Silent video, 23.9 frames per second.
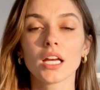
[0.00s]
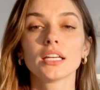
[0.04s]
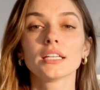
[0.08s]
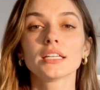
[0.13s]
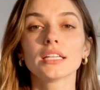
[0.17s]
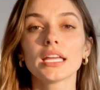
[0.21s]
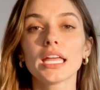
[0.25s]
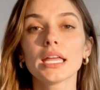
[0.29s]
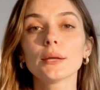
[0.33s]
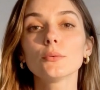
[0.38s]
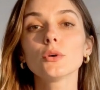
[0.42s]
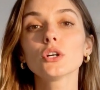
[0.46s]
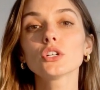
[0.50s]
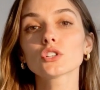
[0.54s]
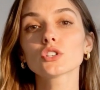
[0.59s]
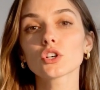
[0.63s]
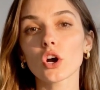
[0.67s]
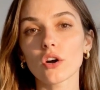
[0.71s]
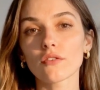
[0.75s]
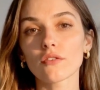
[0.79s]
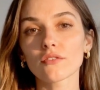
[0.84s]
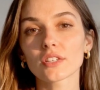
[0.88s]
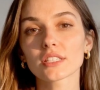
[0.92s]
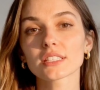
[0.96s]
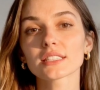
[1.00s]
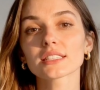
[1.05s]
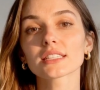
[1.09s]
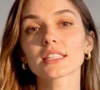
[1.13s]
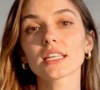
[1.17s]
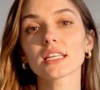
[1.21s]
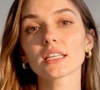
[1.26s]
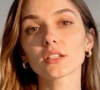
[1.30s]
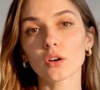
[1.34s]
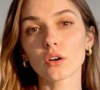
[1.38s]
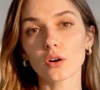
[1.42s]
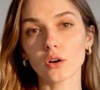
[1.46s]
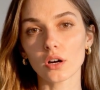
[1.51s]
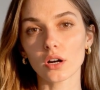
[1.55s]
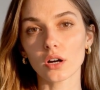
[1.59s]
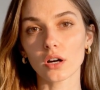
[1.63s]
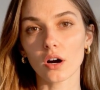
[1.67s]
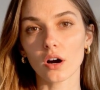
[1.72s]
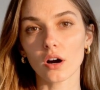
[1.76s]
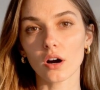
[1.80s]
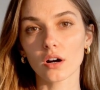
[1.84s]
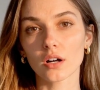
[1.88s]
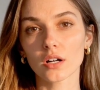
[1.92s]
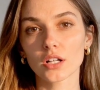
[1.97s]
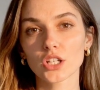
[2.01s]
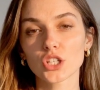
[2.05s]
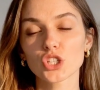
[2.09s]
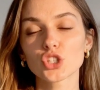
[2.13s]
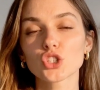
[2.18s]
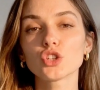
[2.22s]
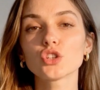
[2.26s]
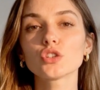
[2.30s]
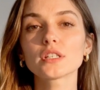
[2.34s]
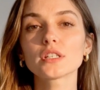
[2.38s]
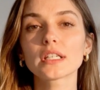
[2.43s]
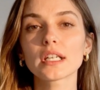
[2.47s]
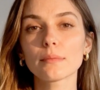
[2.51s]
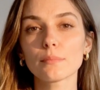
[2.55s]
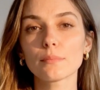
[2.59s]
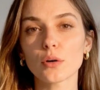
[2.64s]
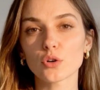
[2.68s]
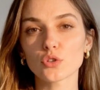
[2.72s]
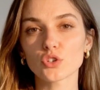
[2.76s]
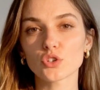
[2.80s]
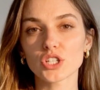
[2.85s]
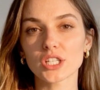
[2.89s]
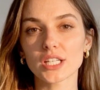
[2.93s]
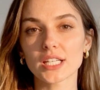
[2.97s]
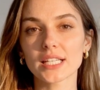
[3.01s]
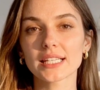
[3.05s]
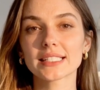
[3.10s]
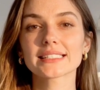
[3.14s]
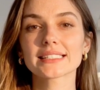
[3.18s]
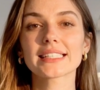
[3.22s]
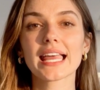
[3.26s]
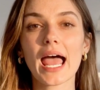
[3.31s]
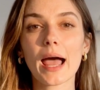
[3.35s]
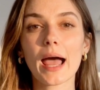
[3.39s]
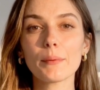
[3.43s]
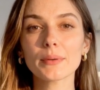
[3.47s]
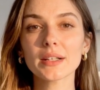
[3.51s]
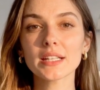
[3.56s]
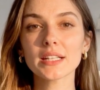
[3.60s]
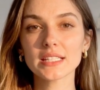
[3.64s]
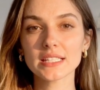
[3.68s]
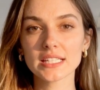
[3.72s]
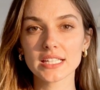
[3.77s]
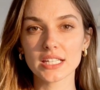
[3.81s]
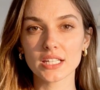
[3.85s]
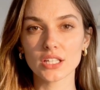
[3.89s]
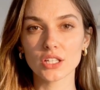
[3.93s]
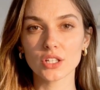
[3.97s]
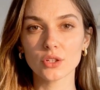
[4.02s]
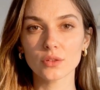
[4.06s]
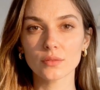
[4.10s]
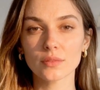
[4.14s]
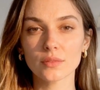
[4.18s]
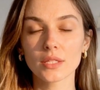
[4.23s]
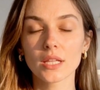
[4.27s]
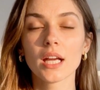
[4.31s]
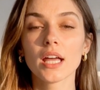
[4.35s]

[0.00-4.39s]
Name your Dolphin Sleek Loca card, choose an emoji, tap Continue,